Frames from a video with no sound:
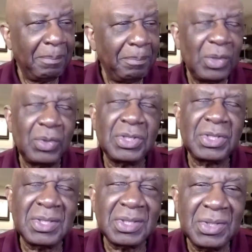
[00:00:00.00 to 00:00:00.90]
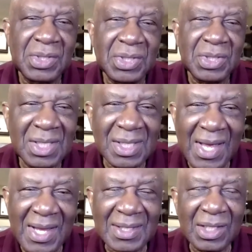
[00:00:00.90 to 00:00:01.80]
but your
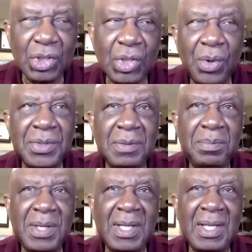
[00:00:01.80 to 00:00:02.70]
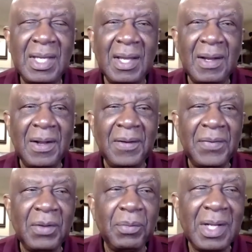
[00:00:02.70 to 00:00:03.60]
success is going to be
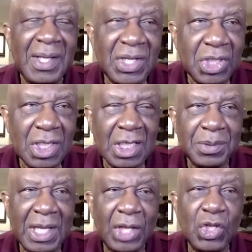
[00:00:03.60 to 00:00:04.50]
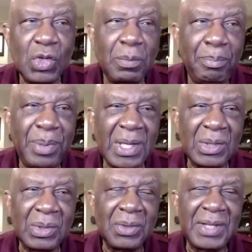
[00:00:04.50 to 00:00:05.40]
the relationships that you
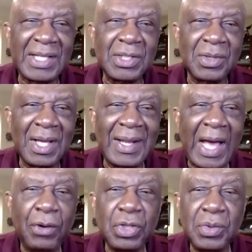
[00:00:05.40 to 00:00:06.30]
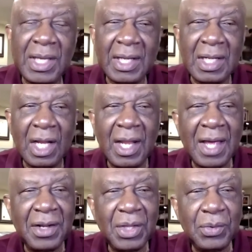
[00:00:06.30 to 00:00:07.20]
build that's going to allow you to get a
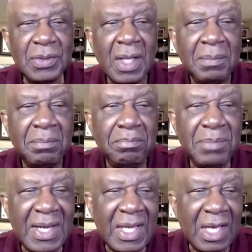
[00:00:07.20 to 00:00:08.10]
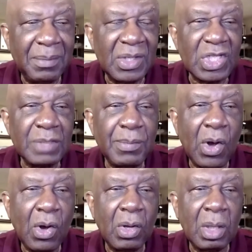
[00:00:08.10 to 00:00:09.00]
lot of those medium and
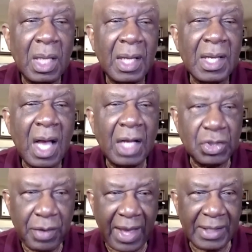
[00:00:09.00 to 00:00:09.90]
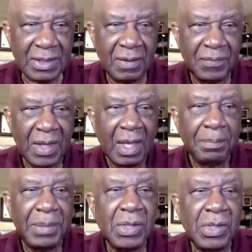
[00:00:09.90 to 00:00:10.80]
small contracts,
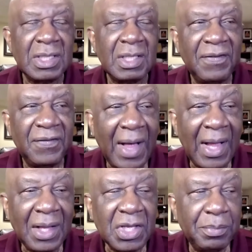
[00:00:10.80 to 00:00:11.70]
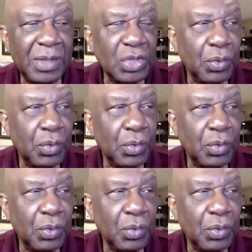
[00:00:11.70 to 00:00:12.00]
because the volume